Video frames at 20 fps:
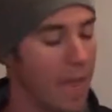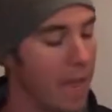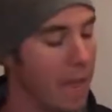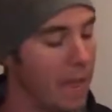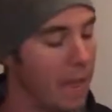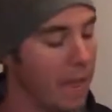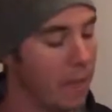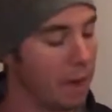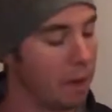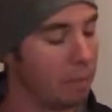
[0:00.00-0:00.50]

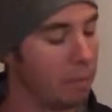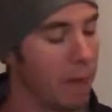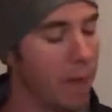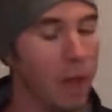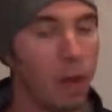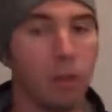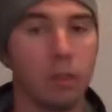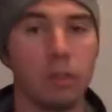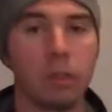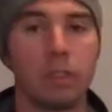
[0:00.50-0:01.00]
and
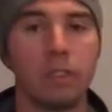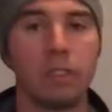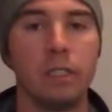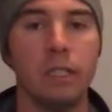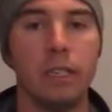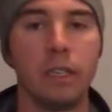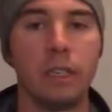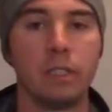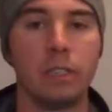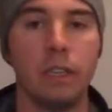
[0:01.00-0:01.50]
about
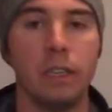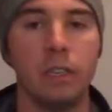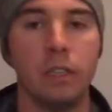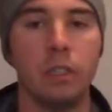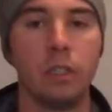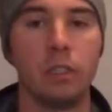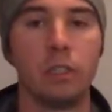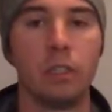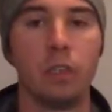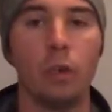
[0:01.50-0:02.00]
6
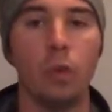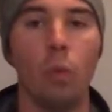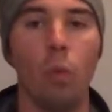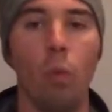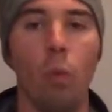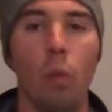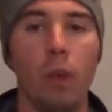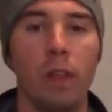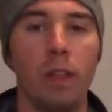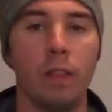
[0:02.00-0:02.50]
inches
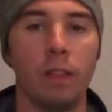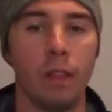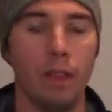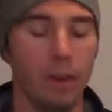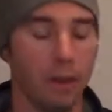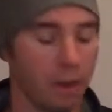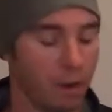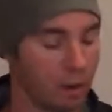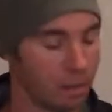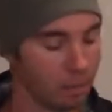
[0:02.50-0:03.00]
in width
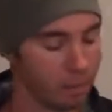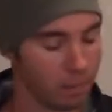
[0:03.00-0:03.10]
here.